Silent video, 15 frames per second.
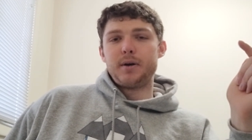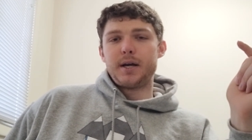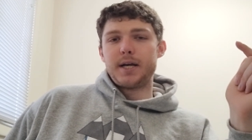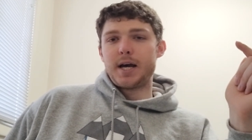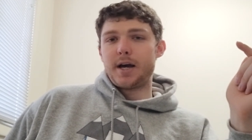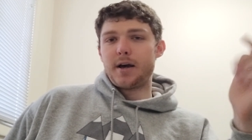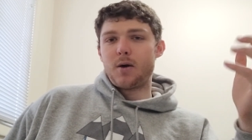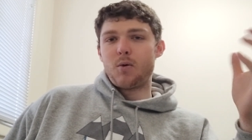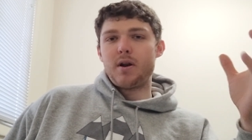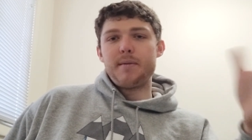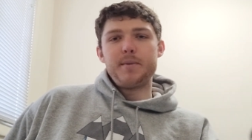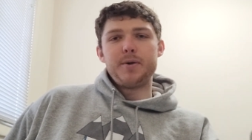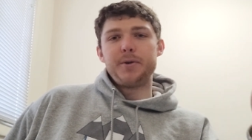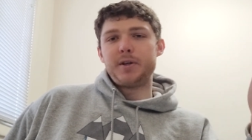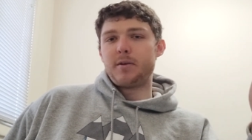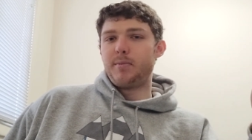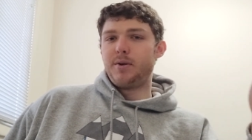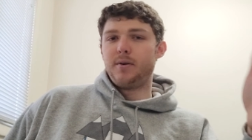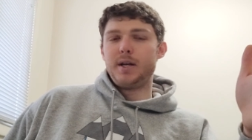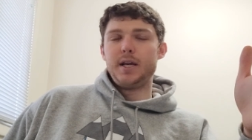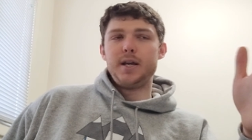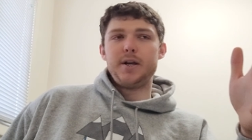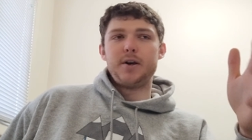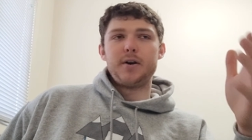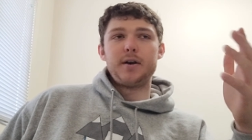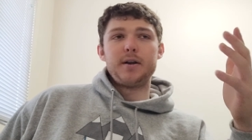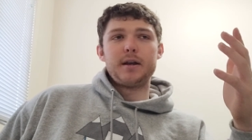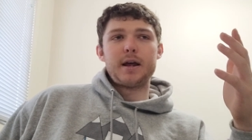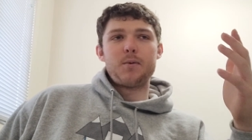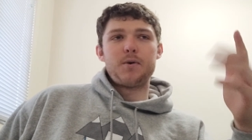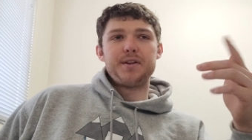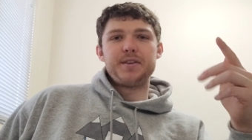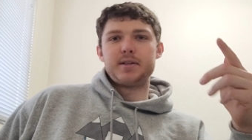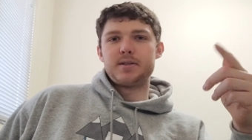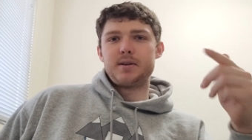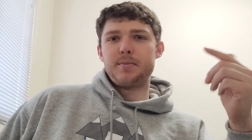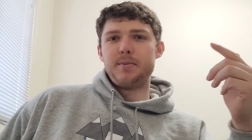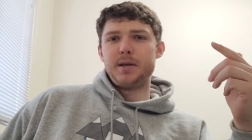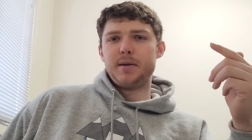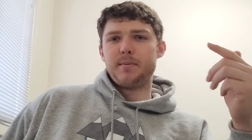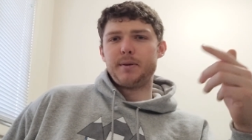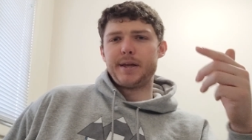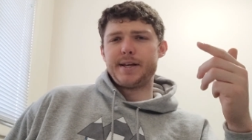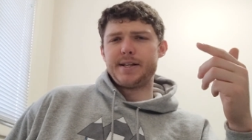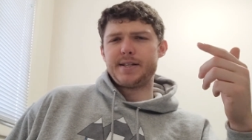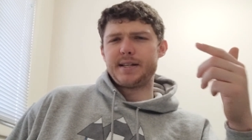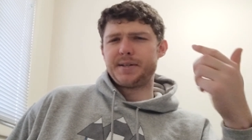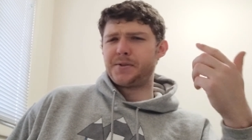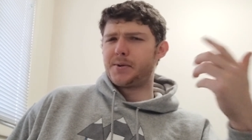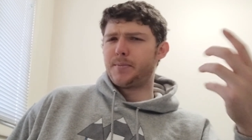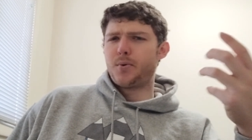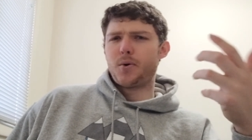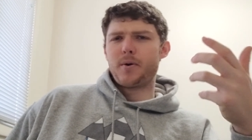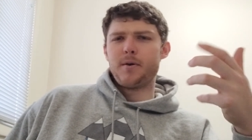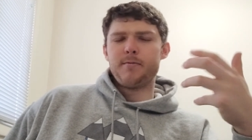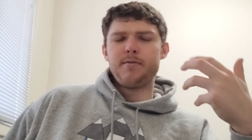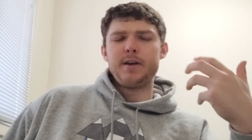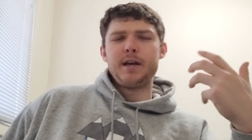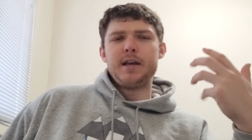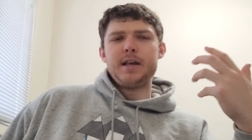I want to build a community here, and I want this to be a place that's supportive,